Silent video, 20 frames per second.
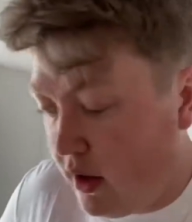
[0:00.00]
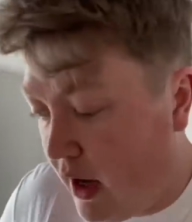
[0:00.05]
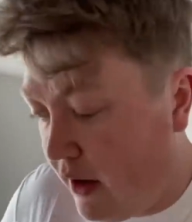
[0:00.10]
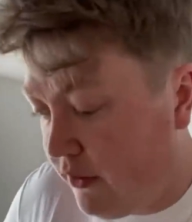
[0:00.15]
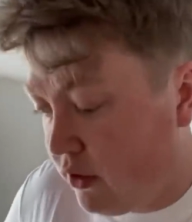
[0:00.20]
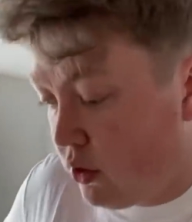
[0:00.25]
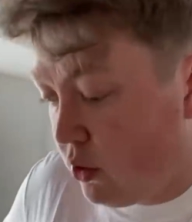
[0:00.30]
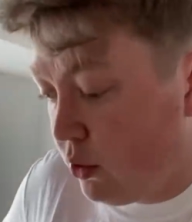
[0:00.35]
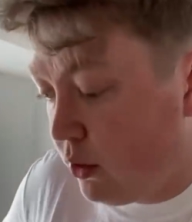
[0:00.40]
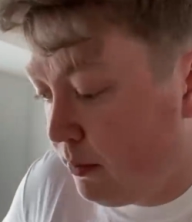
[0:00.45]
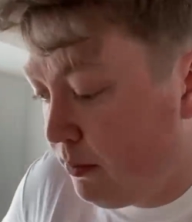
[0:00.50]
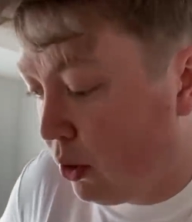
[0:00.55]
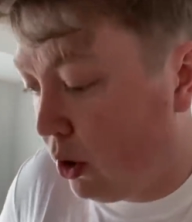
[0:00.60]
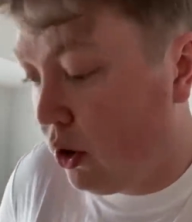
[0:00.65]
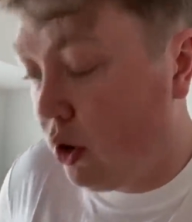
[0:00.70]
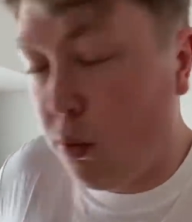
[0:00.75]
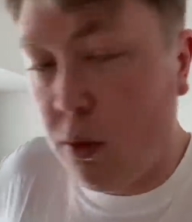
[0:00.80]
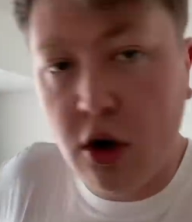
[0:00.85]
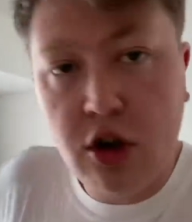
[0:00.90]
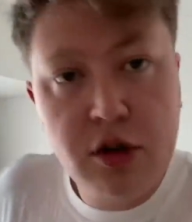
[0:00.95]
have a go at putting
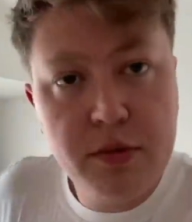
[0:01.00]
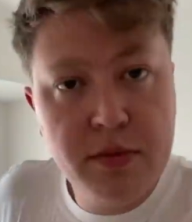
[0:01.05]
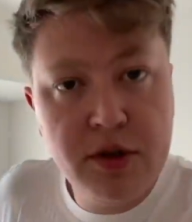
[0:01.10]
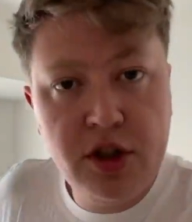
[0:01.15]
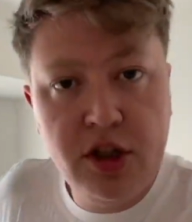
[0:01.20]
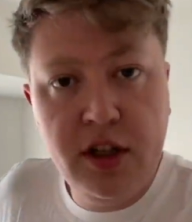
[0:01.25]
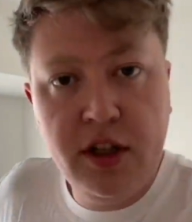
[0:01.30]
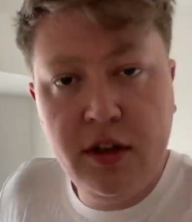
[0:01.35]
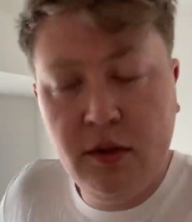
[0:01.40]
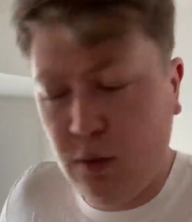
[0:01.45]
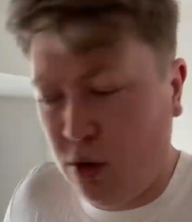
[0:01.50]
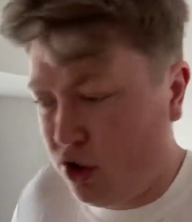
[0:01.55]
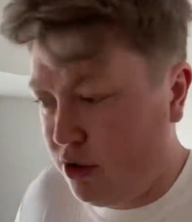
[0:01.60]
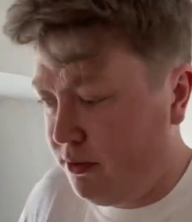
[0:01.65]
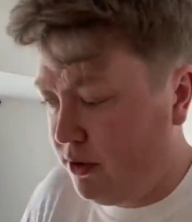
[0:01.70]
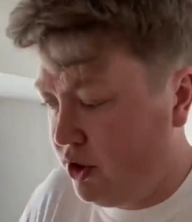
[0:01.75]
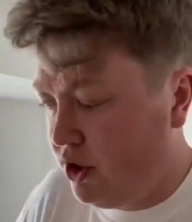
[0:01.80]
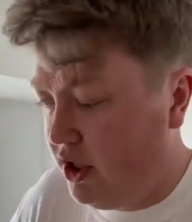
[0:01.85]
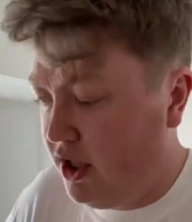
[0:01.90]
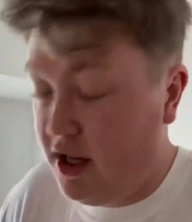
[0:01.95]
the washing
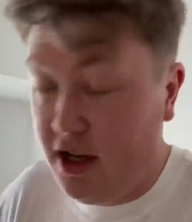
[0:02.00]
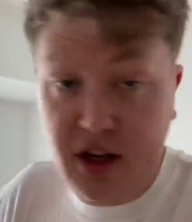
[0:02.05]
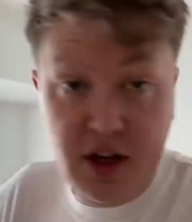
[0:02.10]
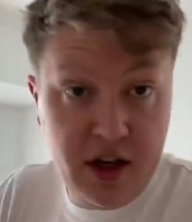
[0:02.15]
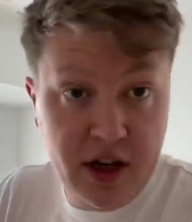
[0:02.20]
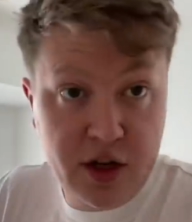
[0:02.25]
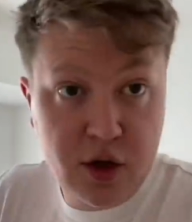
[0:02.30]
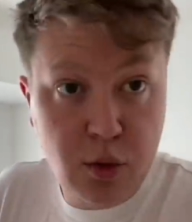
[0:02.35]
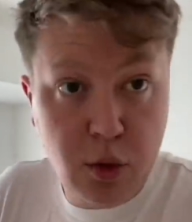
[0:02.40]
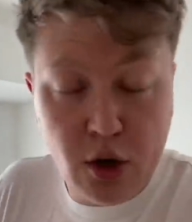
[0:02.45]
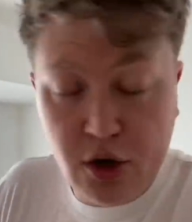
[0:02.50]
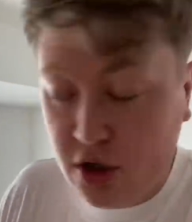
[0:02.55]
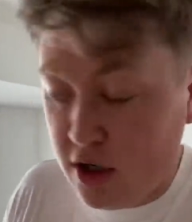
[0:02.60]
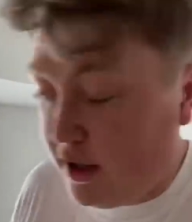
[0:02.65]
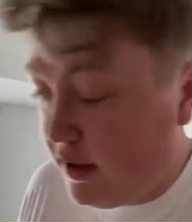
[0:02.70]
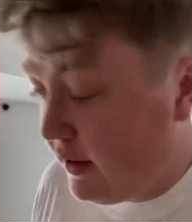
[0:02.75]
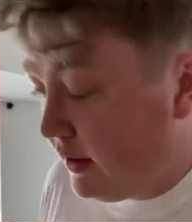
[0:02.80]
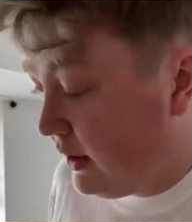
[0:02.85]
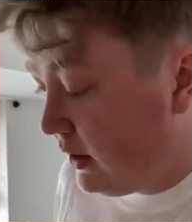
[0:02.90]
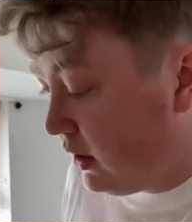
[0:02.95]
machine,
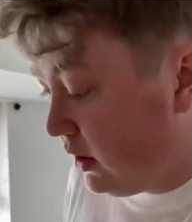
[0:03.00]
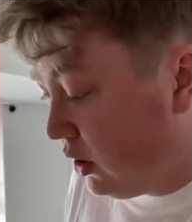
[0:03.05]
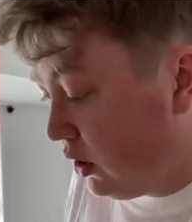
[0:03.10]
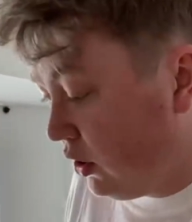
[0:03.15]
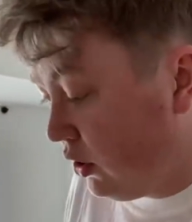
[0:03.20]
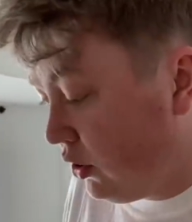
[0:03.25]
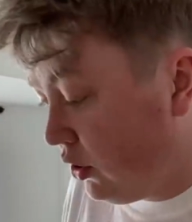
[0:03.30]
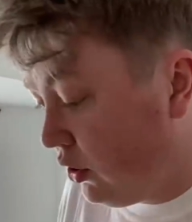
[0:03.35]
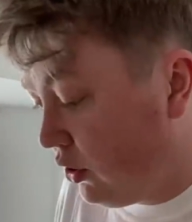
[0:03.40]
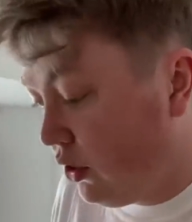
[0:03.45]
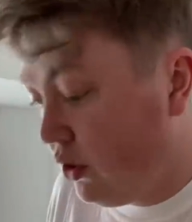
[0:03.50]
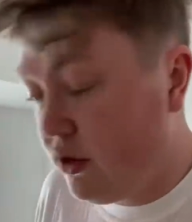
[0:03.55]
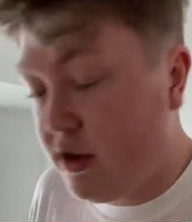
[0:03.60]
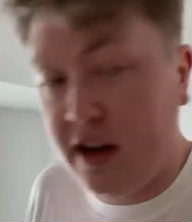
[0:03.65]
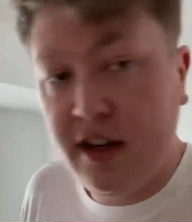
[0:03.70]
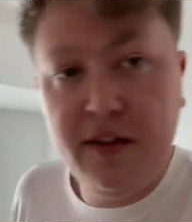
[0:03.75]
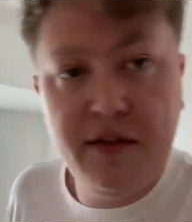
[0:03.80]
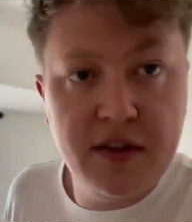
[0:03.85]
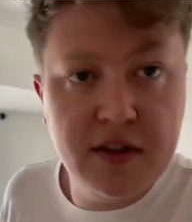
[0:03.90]
dishwasher underneath the